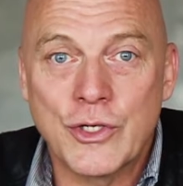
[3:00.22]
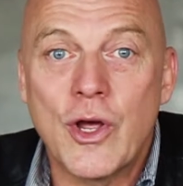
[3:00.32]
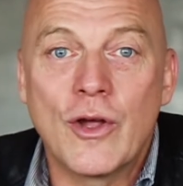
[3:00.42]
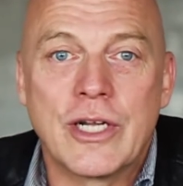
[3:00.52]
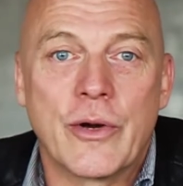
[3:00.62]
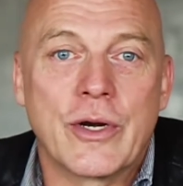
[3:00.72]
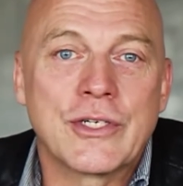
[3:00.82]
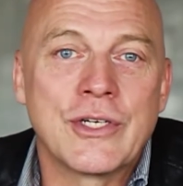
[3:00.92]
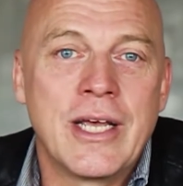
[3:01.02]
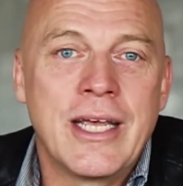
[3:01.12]
song
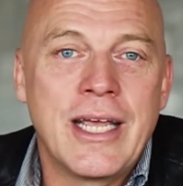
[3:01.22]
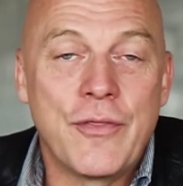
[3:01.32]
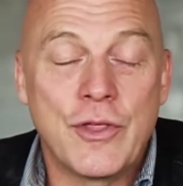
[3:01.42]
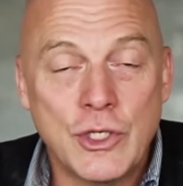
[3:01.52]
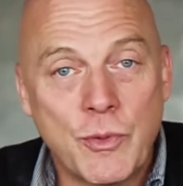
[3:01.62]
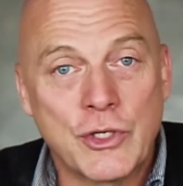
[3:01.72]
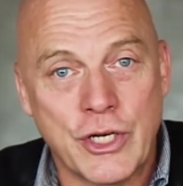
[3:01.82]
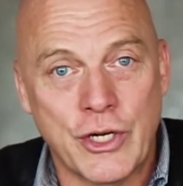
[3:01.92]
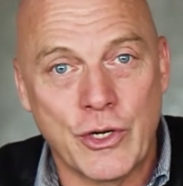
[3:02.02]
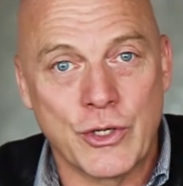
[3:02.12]
lyrics, and this
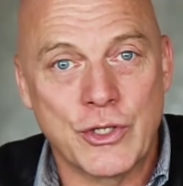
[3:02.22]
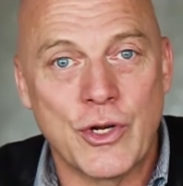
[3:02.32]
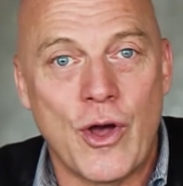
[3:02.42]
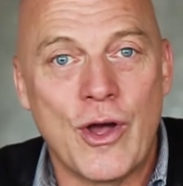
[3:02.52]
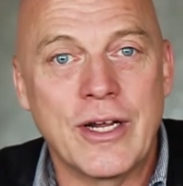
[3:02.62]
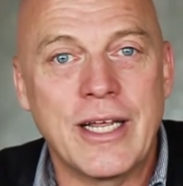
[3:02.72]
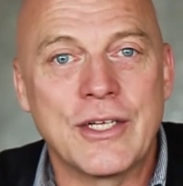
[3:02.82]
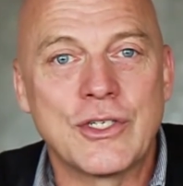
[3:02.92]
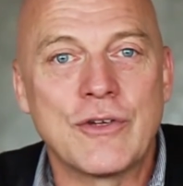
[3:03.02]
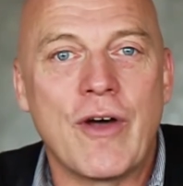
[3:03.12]
particular song
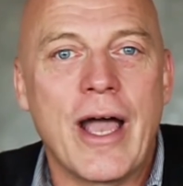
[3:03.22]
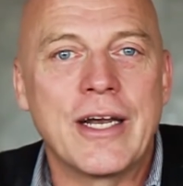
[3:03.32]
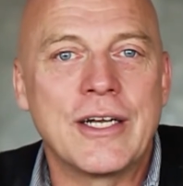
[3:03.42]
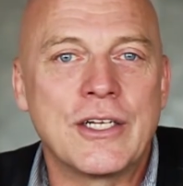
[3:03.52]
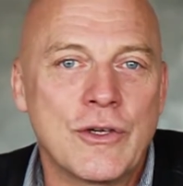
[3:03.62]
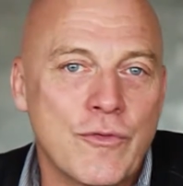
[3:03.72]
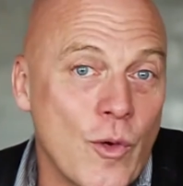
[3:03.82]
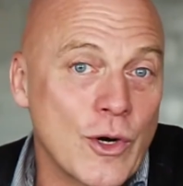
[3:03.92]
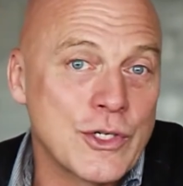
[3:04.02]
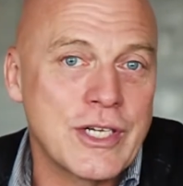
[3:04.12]
is divided into
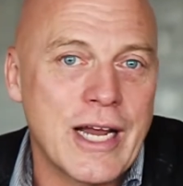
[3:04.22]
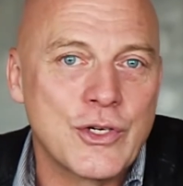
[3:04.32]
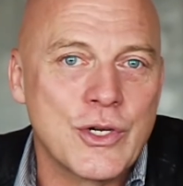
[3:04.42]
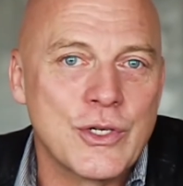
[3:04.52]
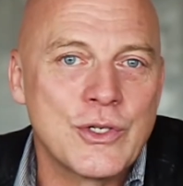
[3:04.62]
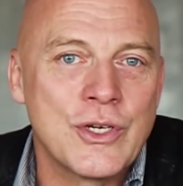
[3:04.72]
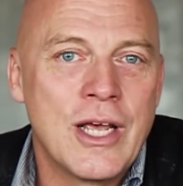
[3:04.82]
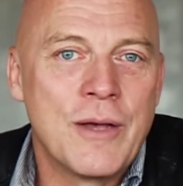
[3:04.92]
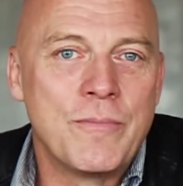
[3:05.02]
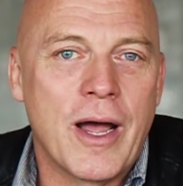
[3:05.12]
4 sections
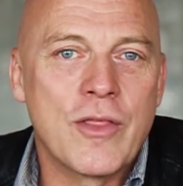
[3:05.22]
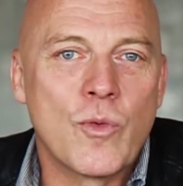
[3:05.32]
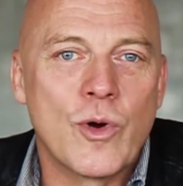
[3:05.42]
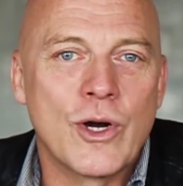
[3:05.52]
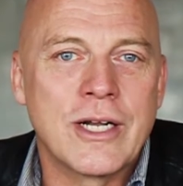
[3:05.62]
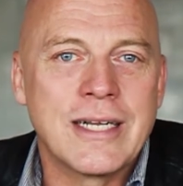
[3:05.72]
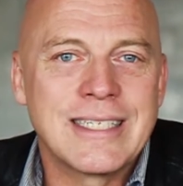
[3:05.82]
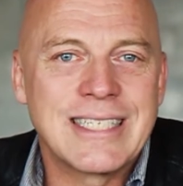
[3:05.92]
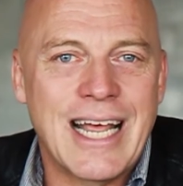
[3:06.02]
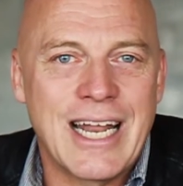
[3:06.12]
by the word
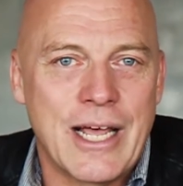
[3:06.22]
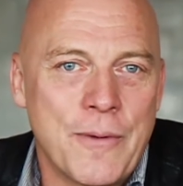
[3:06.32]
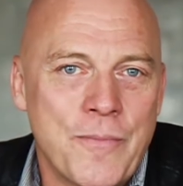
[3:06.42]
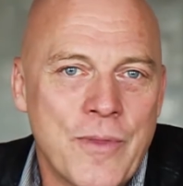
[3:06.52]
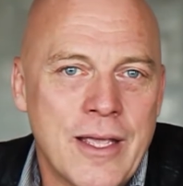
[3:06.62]
Selah.